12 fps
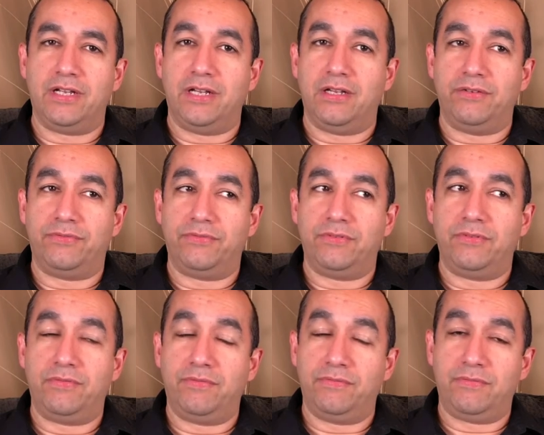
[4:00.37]
of
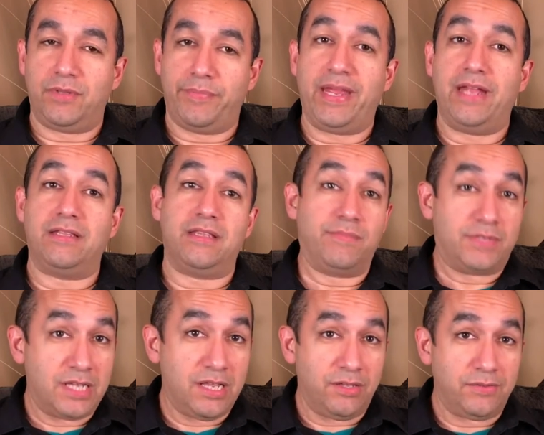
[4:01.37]
the band
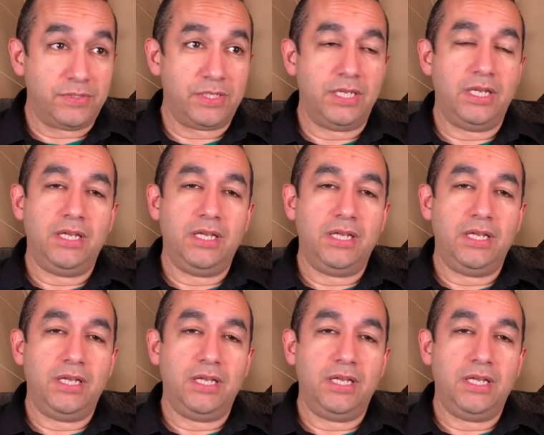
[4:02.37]
themselves.